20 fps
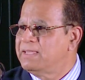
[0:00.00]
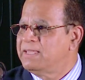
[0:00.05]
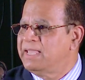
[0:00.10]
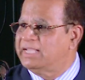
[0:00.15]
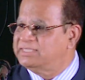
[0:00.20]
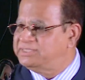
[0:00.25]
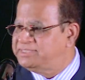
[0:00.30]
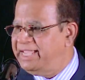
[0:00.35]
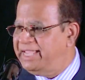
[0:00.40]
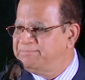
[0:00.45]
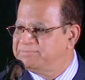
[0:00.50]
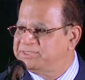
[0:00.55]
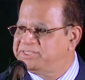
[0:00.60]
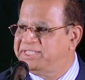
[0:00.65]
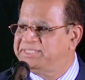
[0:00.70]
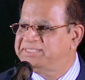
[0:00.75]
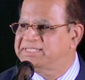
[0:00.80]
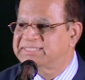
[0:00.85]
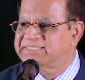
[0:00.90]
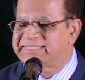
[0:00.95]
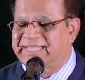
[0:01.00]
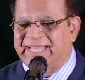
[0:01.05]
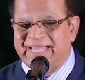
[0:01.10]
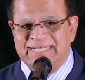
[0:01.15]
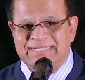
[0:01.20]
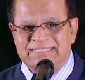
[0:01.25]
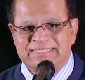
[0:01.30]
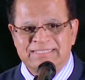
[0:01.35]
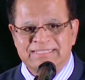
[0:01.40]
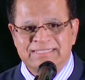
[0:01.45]
And James teaches
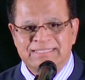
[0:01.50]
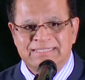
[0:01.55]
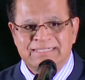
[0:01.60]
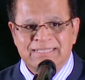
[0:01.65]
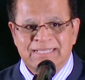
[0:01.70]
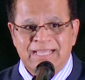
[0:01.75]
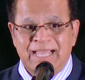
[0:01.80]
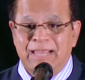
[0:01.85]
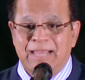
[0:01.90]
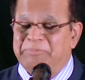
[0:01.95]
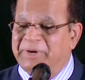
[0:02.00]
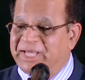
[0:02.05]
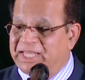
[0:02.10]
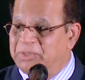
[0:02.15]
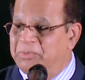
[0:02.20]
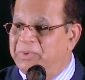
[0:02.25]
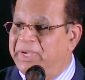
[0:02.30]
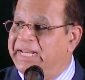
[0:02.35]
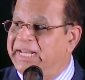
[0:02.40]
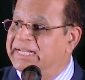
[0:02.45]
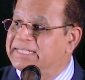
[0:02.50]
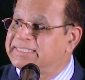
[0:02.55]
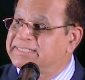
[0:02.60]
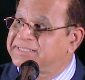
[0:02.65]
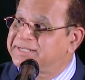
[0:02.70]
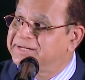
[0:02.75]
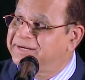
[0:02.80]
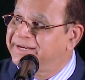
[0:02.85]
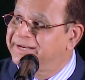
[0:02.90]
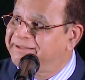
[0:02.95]
that. And by the way, it is
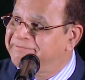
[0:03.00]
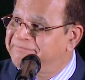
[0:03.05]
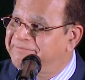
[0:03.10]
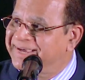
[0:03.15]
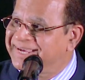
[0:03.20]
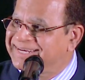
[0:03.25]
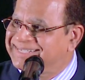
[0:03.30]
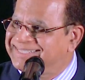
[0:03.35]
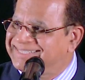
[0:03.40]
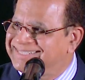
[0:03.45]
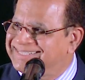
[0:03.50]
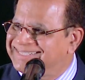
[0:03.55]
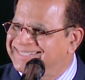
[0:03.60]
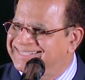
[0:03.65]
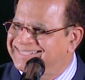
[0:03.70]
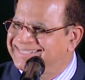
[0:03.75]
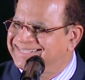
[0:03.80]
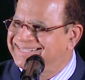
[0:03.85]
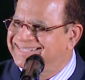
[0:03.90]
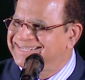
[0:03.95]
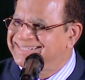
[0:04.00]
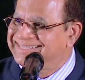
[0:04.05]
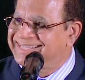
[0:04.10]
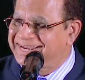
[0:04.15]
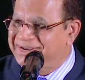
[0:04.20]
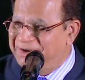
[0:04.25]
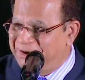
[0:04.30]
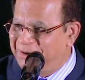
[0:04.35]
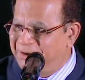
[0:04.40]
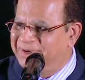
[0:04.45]
still in effect.
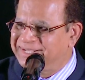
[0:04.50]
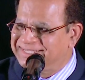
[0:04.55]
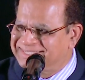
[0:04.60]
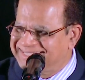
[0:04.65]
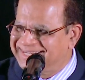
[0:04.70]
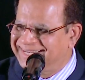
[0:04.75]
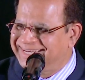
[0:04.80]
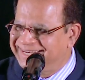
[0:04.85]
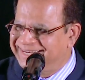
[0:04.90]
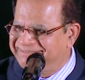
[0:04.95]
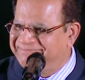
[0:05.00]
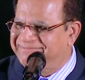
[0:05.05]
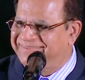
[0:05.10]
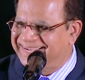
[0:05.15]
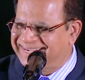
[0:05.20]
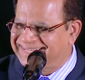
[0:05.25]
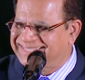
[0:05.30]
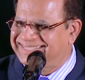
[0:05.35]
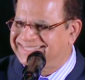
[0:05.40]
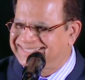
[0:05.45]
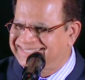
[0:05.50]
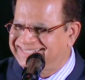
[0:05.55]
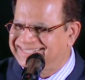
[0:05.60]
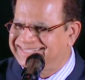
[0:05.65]
That law is still in effect.